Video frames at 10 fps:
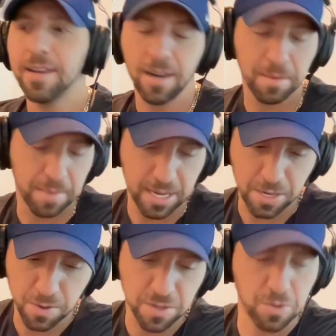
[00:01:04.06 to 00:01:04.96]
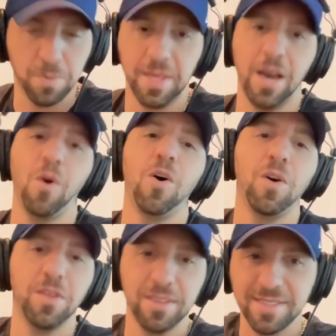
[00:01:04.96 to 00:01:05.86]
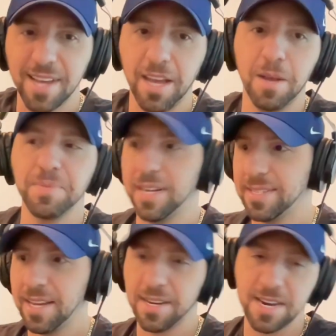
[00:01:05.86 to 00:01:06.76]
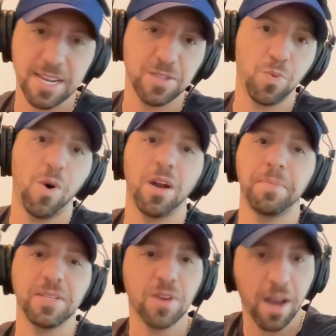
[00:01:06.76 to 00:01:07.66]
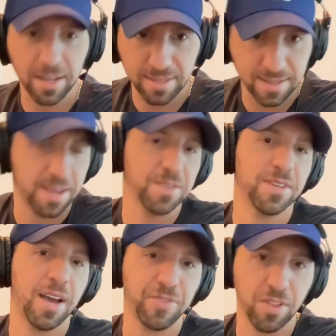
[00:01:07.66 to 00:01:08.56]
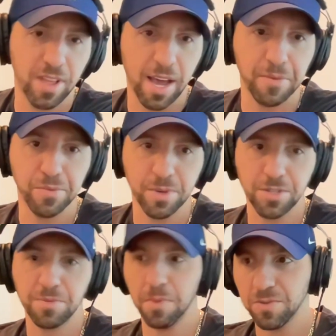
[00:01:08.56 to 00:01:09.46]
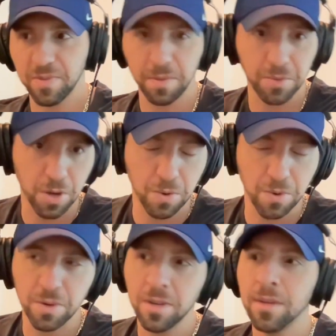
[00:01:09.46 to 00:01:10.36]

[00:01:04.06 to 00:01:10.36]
And you assume that all the signups and attendees want to be talking to sales after that, which most of them don't.